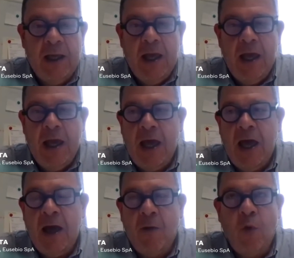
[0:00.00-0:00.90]

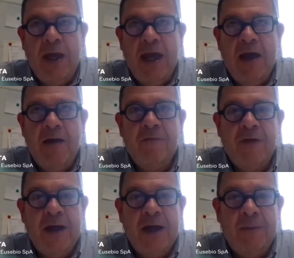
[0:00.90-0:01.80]
We have
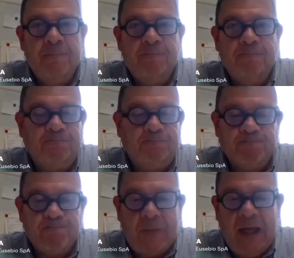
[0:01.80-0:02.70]

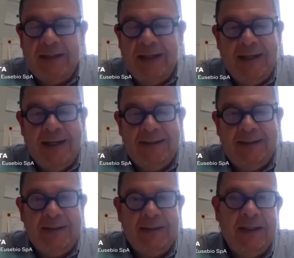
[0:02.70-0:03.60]
the
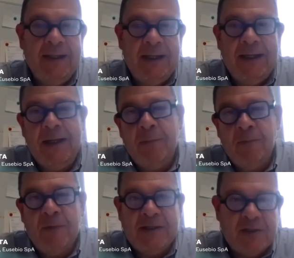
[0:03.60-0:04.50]
knitting,
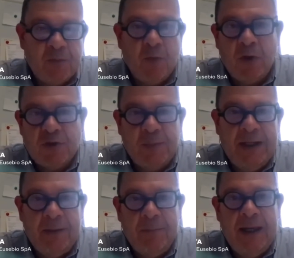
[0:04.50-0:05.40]
as a small
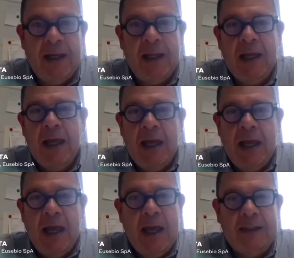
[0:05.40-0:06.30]
spinning mill,
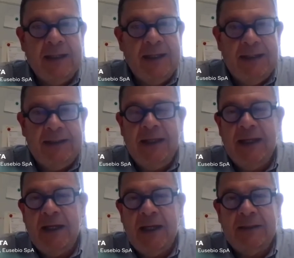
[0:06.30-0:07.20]
the
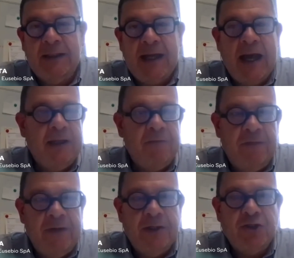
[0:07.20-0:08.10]
knitting, the dye, the
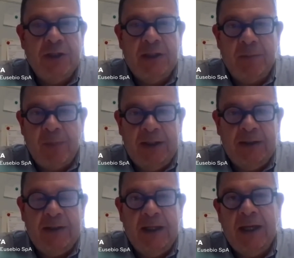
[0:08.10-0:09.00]
finishing, the
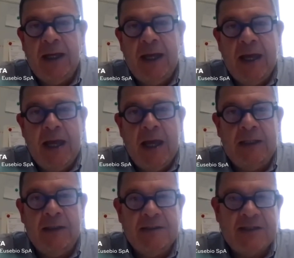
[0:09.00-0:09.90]
printing,
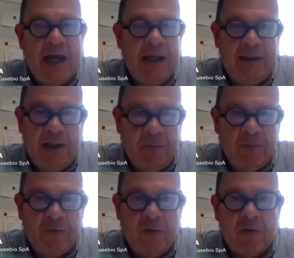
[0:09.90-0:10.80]
the design team,
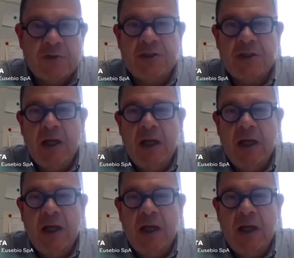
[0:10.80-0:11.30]
of course,